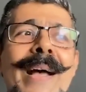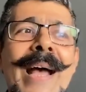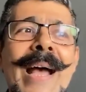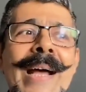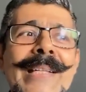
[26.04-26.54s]

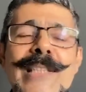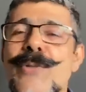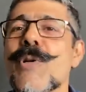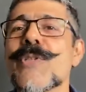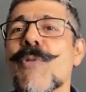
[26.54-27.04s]
and
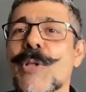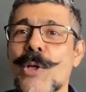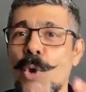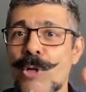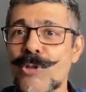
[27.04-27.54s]
this was for the
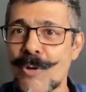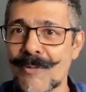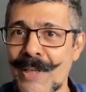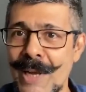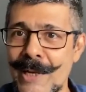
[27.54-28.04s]
launch
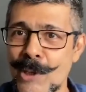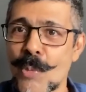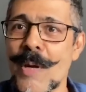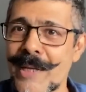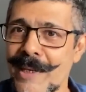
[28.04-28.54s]
of their new
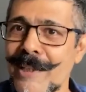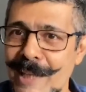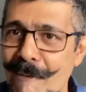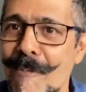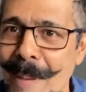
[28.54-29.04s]
vehicle,
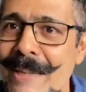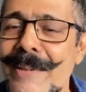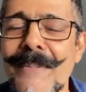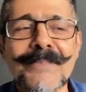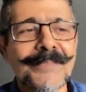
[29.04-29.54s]
the
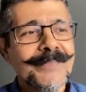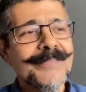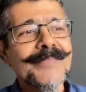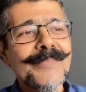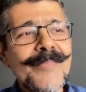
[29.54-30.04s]
F-Pace.
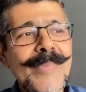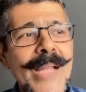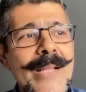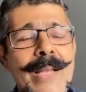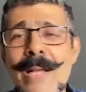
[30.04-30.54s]

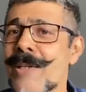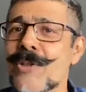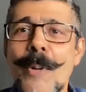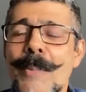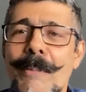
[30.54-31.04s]

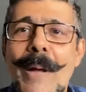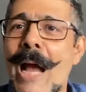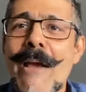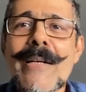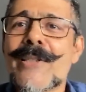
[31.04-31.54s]
So
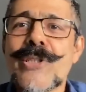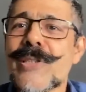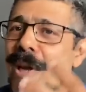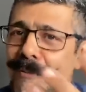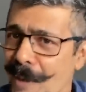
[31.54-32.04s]
I just
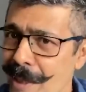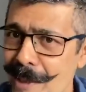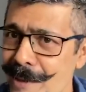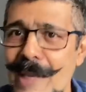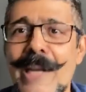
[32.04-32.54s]
love
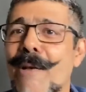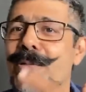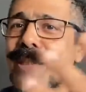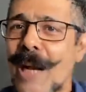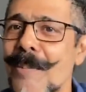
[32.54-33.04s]
vehicles, I love
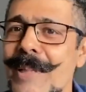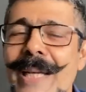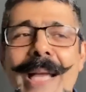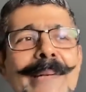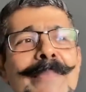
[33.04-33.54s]

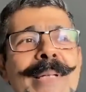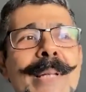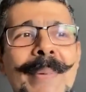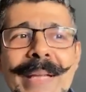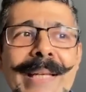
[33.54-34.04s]
sculpting, and in the
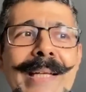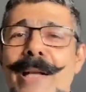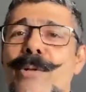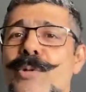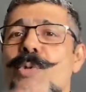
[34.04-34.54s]
beginning I
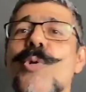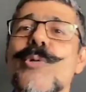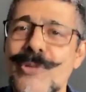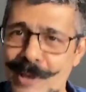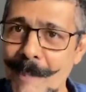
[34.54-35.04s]
used to go
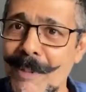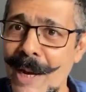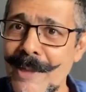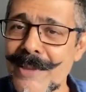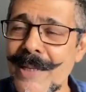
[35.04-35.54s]
to scrap
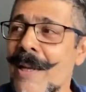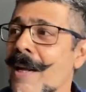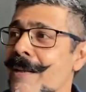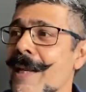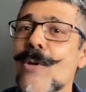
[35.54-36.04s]
yards,
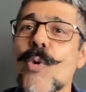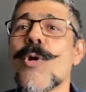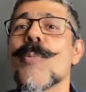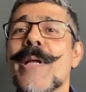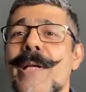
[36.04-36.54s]
take
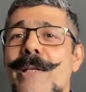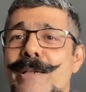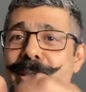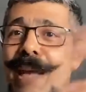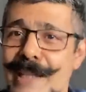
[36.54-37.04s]
old
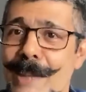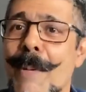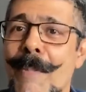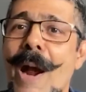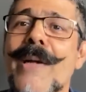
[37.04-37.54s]
vehicles, take them
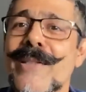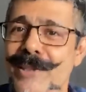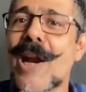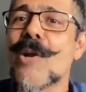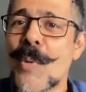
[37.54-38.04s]
apart and
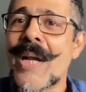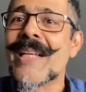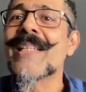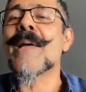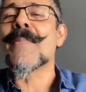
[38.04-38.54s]
start
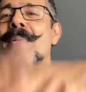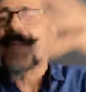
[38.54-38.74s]
welding them and